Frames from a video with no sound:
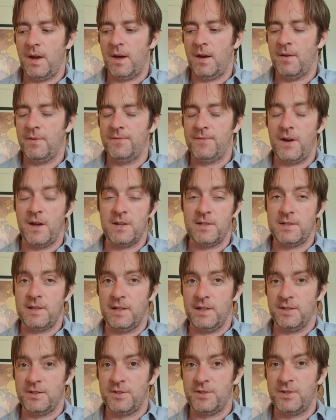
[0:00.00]

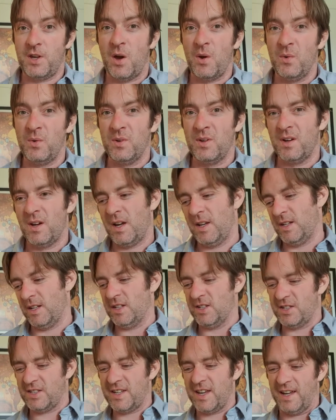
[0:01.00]
firstly a stone, and he
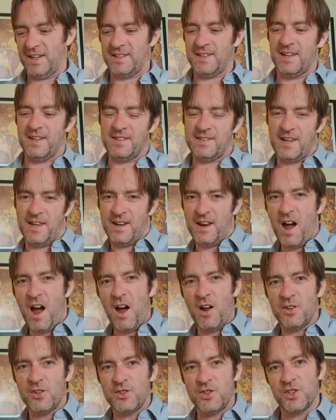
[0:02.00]
just kicked it and said,
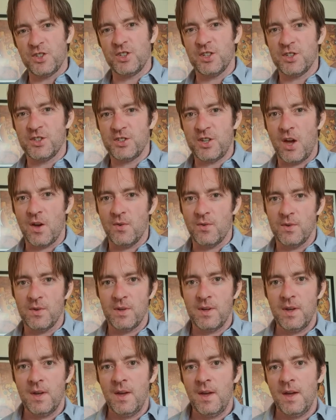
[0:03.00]
it's just a stone,
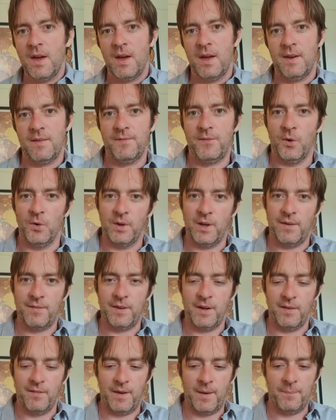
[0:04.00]
thought
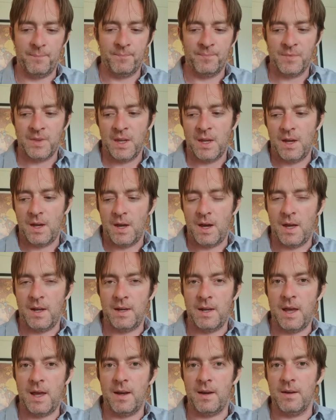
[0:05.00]
nothing of it.
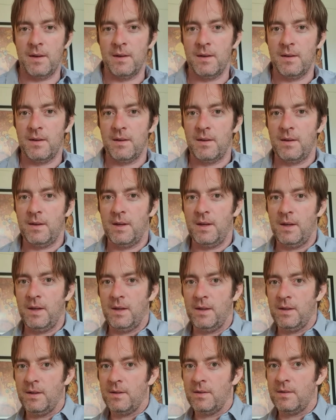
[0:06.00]
And then
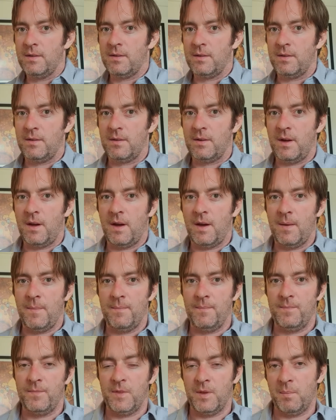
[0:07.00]
the
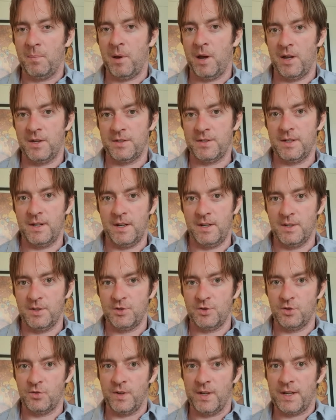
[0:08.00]
person in the
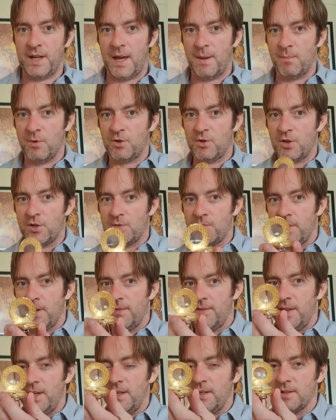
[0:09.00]
story came across one
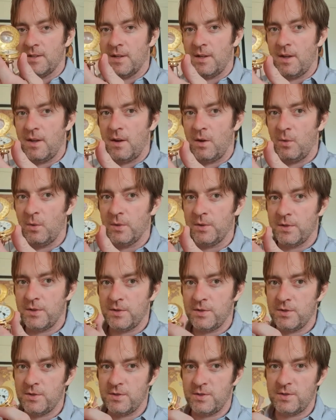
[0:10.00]
of these, an old
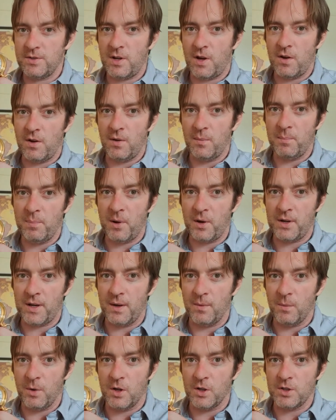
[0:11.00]
style
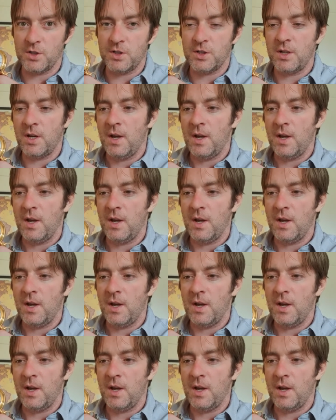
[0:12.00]
pocket watch.